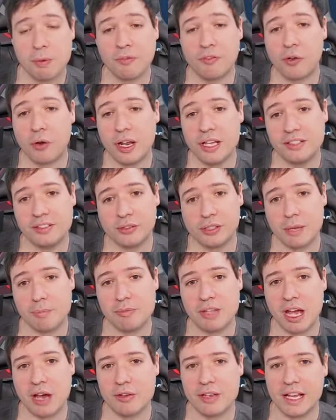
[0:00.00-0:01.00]
before I took
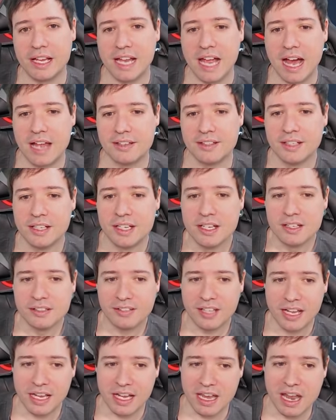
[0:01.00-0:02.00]
him down, I got
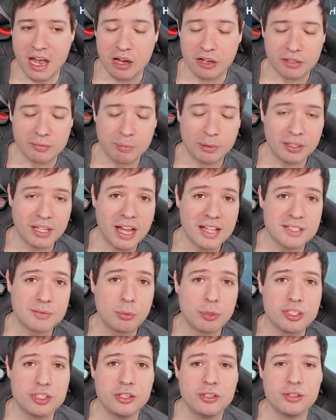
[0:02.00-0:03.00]
taken out. But that's
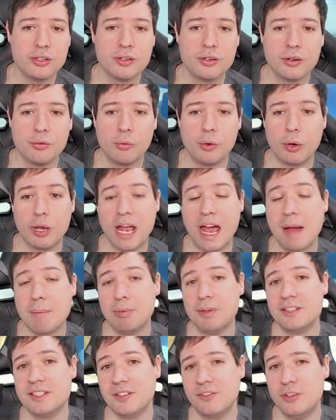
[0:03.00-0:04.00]
what you do, what
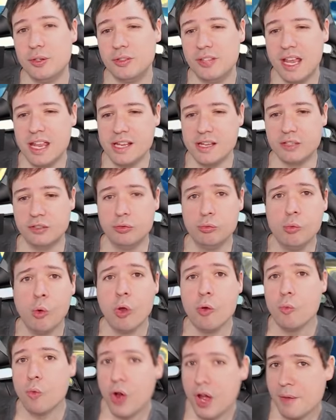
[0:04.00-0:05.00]
happens if you take a two
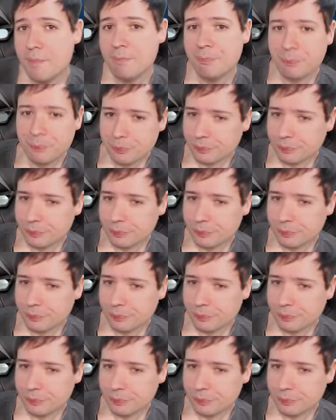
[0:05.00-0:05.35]
on one.